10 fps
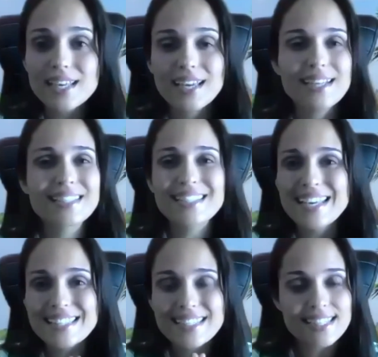it's
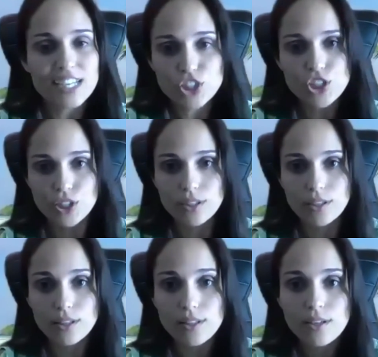
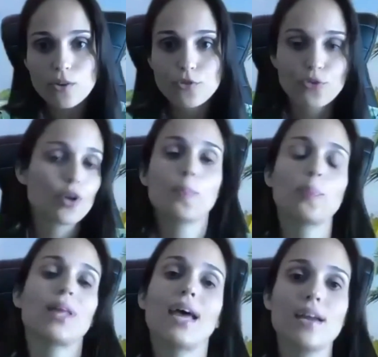essential for
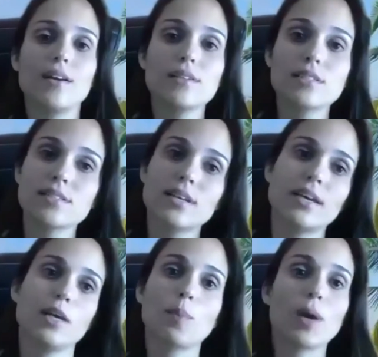players,
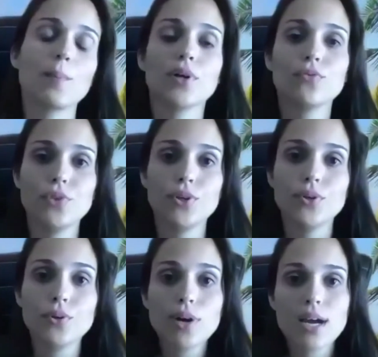in my point of view,